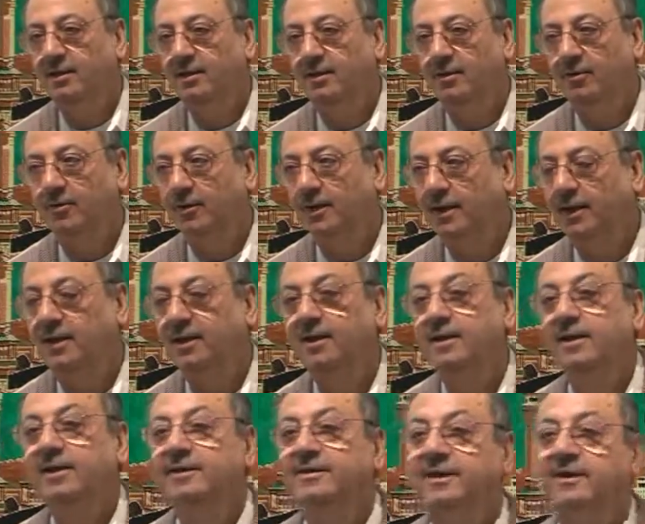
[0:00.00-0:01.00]
Okay.
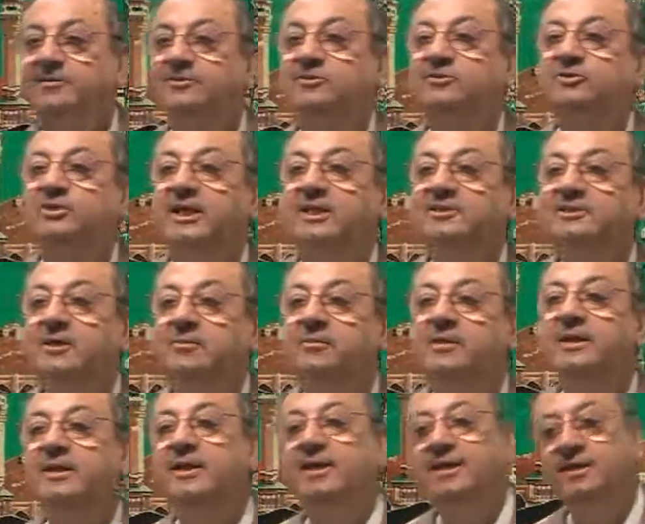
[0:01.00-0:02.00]
Does it change the
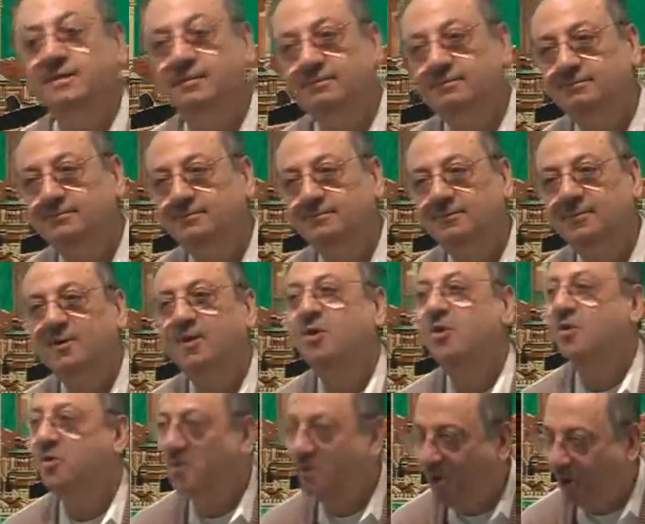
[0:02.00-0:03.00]
meaning?
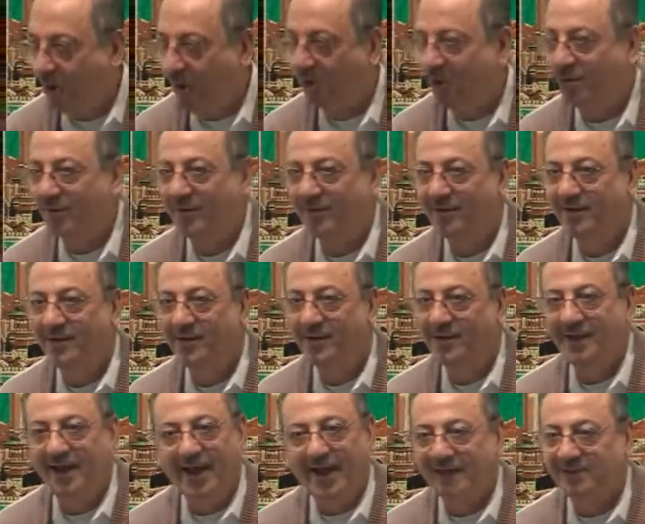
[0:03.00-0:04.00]
No.
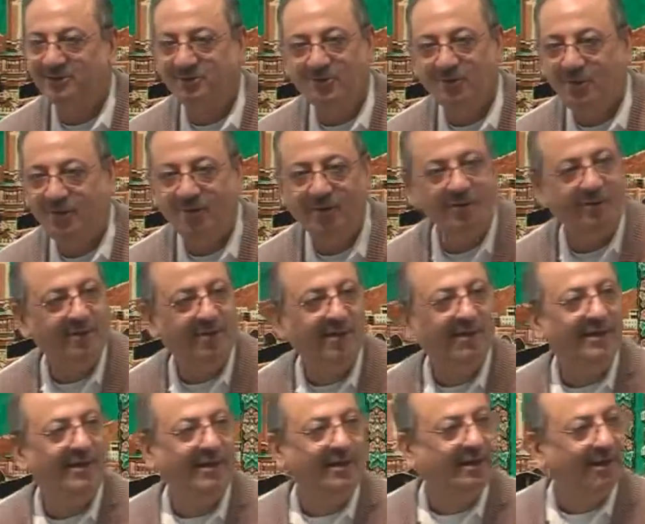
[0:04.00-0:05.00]
Has no
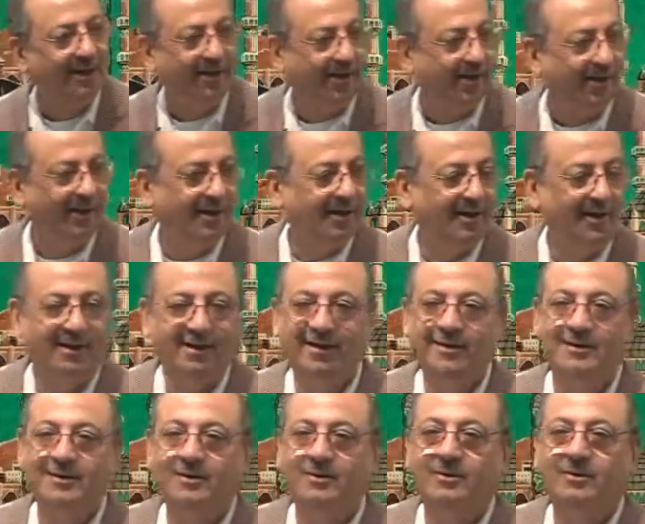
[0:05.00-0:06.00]

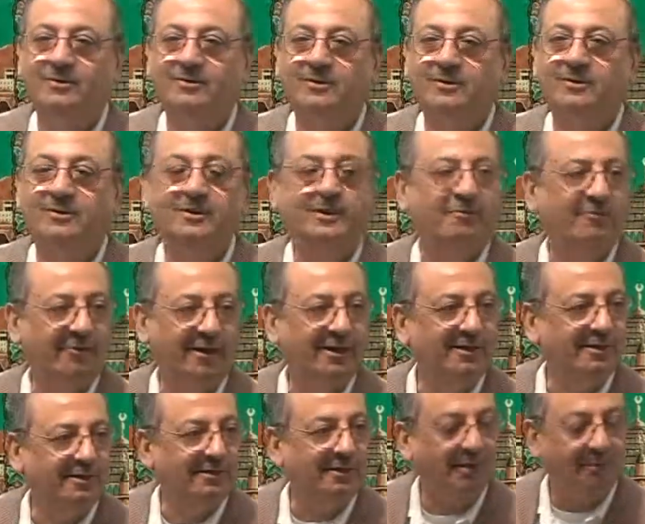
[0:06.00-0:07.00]
effect
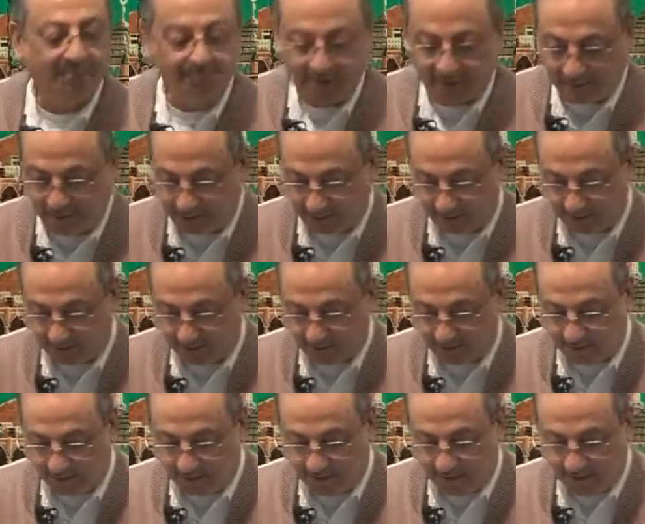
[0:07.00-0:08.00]
in the meaning.
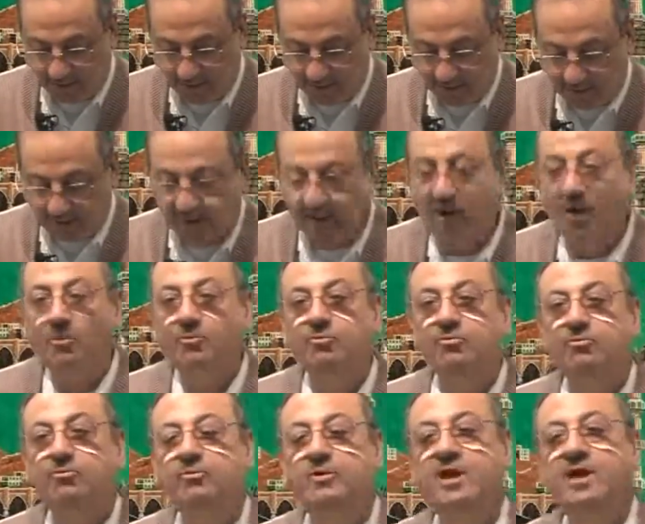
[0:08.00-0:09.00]
Okay. Now
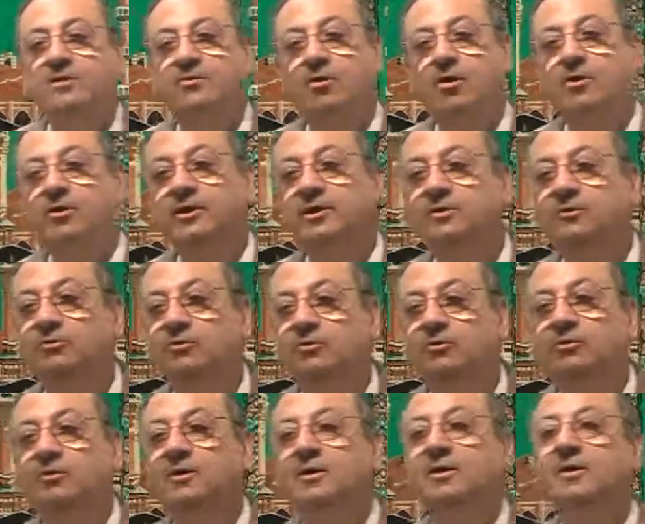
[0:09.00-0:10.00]
we are talking
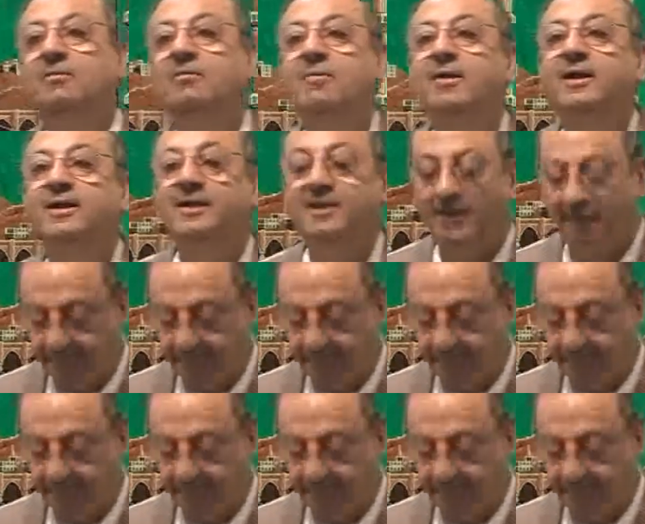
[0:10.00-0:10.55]
to Maryam.